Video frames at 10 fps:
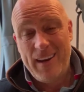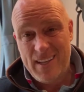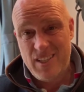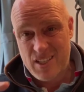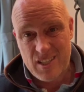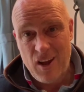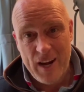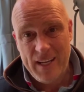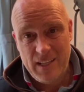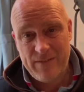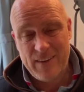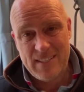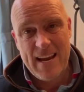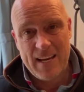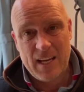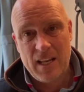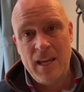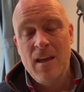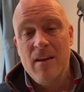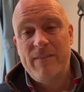They're just slightly different
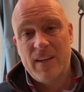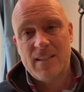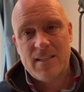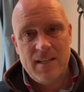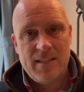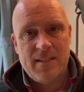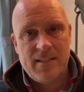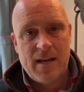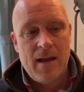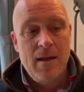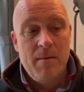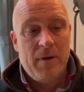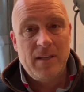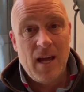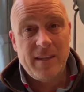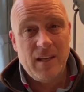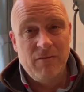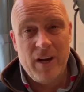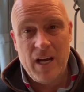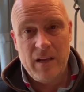technically for the solicitor, but nothing
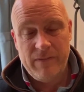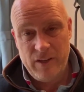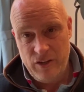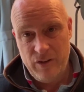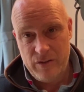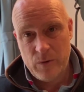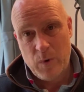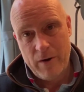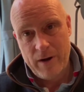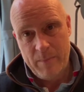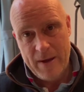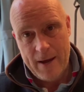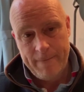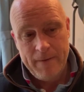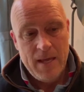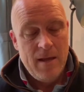really for you to worry about.